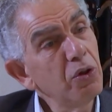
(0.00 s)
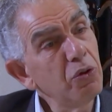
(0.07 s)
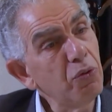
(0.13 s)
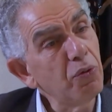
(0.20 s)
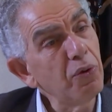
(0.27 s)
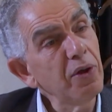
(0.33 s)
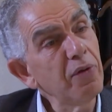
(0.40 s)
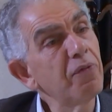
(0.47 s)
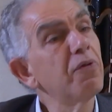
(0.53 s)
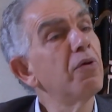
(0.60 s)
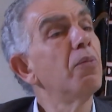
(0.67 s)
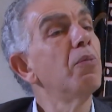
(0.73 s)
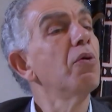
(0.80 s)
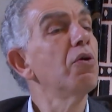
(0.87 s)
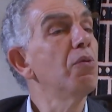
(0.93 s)
to
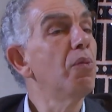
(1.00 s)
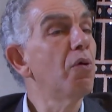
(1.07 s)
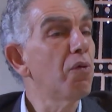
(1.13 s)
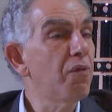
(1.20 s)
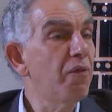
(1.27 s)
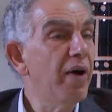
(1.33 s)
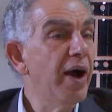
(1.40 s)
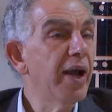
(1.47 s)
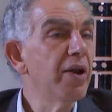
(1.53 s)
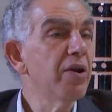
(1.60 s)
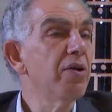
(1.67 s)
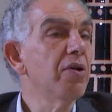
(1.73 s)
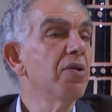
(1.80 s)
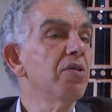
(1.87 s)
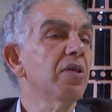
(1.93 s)
reform global
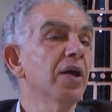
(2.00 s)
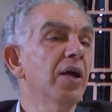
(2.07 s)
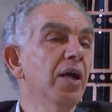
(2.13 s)
finance